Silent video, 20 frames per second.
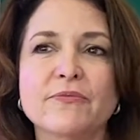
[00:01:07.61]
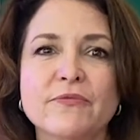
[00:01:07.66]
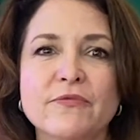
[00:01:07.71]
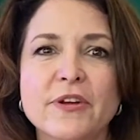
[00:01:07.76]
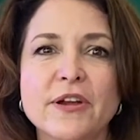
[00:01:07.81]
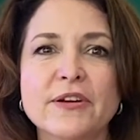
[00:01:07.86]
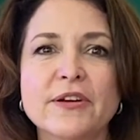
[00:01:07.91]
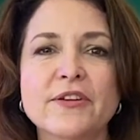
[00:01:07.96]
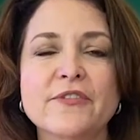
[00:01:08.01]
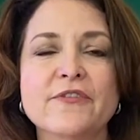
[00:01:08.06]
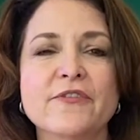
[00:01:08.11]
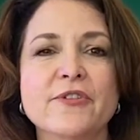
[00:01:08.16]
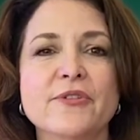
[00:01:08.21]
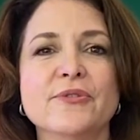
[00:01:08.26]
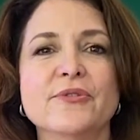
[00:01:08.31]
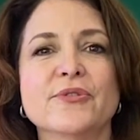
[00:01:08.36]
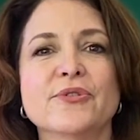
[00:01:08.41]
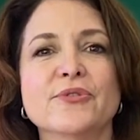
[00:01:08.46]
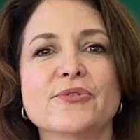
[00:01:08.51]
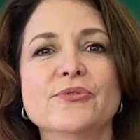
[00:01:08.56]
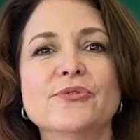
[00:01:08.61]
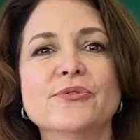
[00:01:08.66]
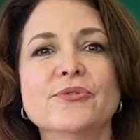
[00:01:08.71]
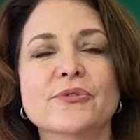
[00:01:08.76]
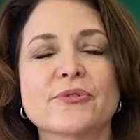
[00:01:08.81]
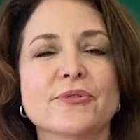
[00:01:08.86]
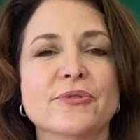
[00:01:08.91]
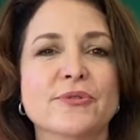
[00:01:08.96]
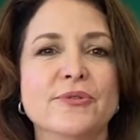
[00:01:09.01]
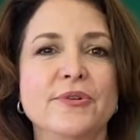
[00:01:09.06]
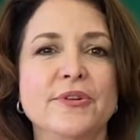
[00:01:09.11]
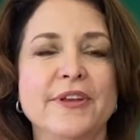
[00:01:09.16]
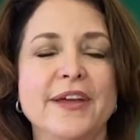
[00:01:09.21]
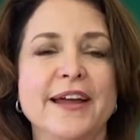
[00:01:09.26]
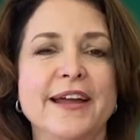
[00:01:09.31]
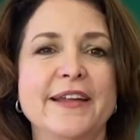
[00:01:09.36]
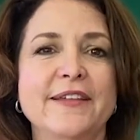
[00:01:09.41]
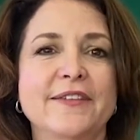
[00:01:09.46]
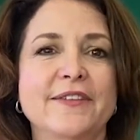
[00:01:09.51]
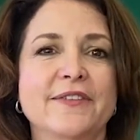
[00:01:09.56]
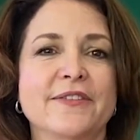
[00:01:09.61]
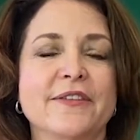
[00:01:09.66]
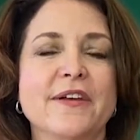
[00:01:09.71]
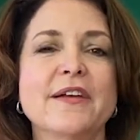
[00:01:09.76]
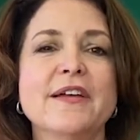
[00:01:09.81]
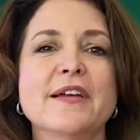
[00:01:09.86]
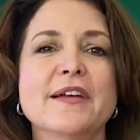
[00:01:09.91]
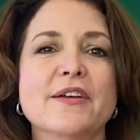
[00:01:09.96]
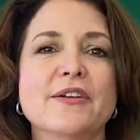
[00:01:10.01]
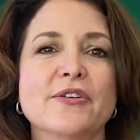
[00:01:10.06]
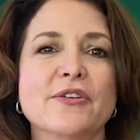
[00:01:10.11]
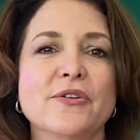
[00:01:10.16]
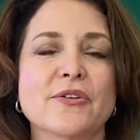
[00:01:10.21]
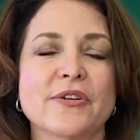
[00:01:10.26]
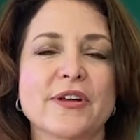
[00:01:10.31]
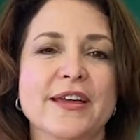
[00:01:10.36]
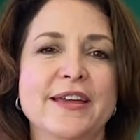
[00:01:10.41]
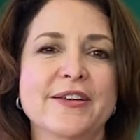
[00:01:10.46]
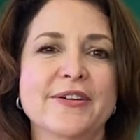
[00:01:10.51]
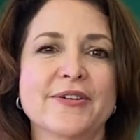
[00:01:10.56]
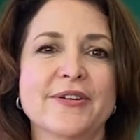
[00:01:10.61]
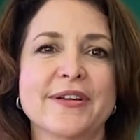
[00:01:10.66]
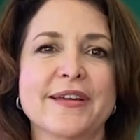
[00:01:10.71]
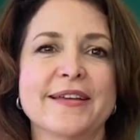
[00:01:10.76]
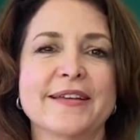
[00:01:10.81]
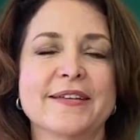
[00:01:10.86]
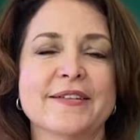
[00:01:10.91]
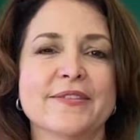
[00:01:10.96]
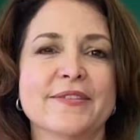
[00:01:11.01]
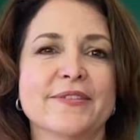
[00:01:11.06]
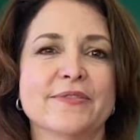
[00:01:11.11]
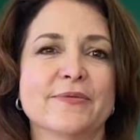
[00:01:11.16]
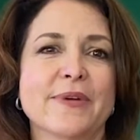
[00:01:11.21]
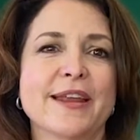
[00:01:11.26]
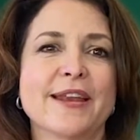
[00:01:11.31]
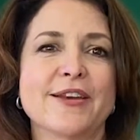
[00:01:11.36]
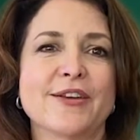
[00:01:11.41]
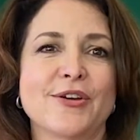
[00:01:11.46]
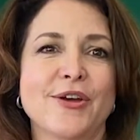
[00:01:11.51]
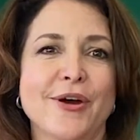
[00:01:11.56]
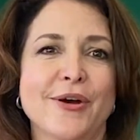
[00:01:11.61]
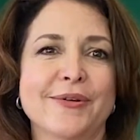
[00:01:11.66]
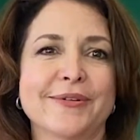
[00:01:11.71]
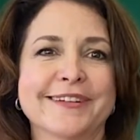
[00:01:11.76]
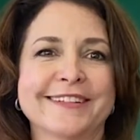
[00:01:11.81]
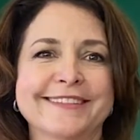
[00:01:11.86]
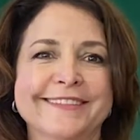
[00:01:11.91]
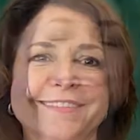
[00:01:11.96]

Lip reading: very few cool nights, your heater is ready to go.